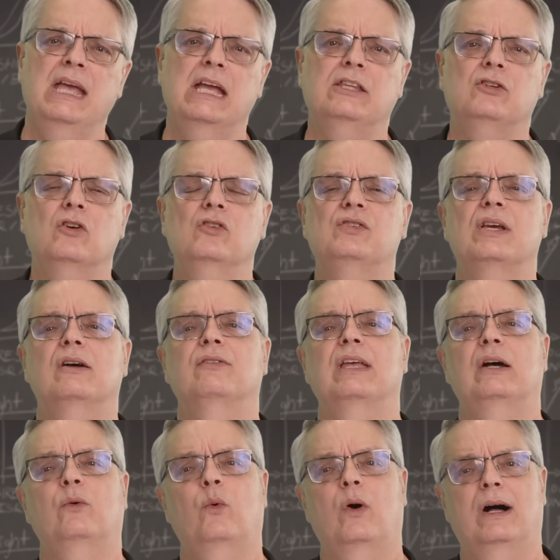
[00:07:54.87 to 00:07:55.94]
It turns out
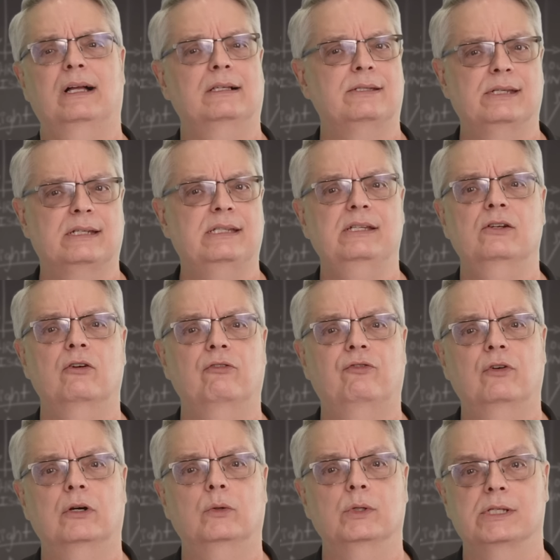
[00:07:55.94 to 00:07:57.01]
that while sixteen oh
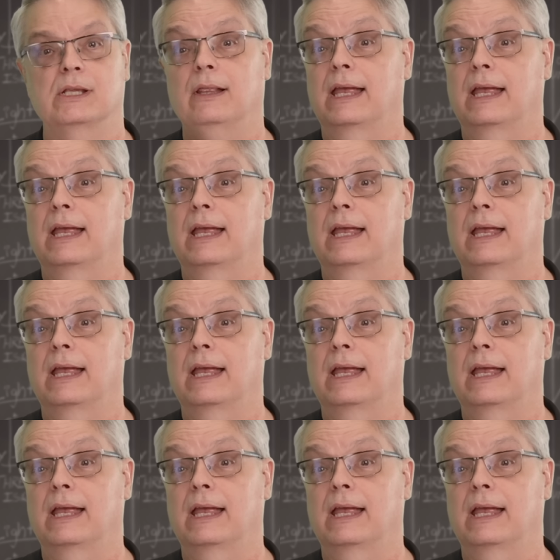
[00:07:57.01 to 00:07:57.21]
four was the